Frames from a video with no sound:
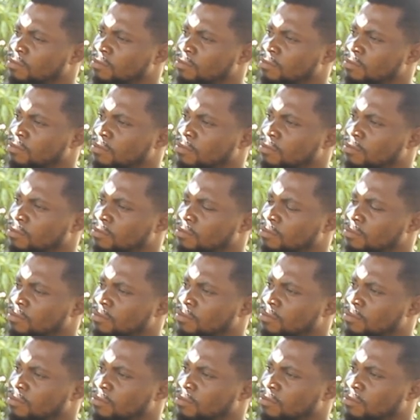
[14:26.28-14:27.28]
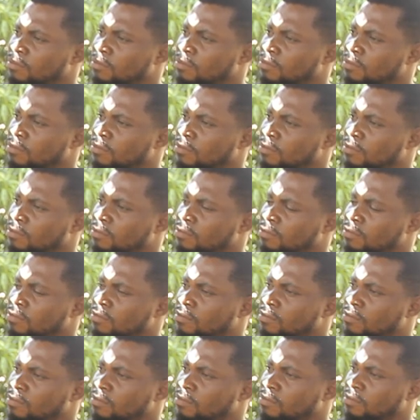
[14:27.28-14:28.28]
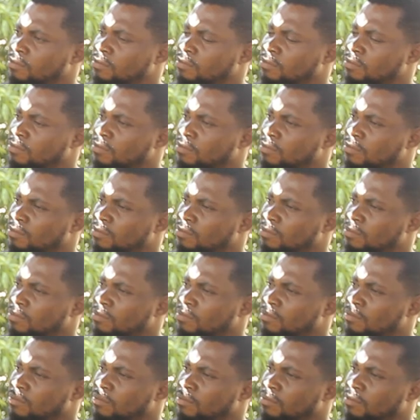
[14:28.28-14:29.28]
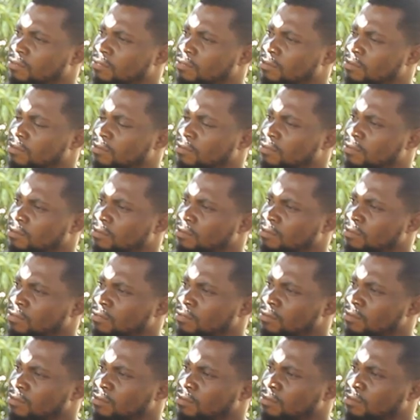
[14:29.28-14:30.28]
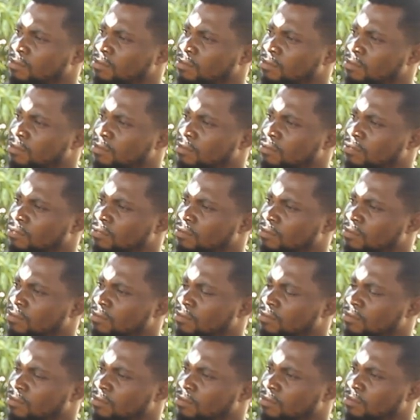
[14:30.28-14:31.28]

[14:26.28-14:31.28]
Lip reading: [no speech]